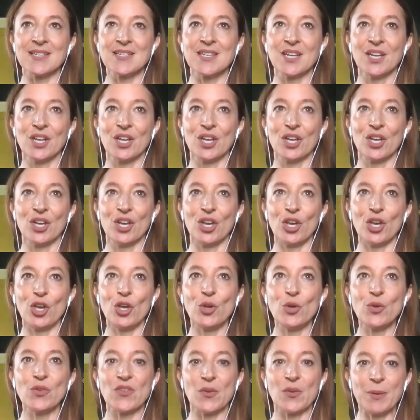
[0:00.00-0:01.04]
and
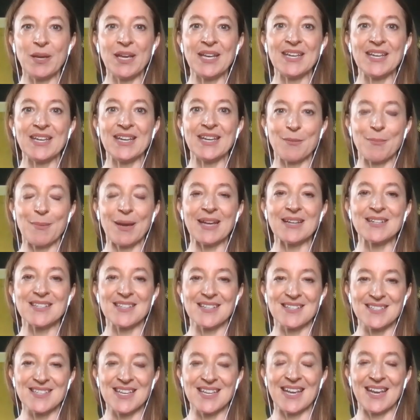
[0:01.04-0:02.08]
whose
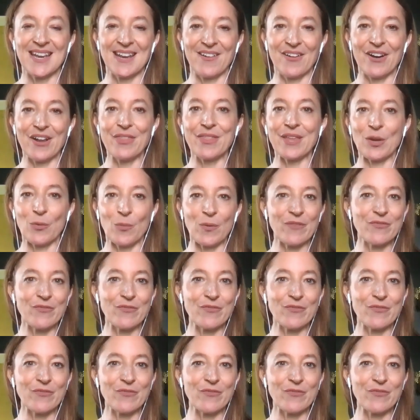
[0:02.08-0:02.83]
opinion matters here?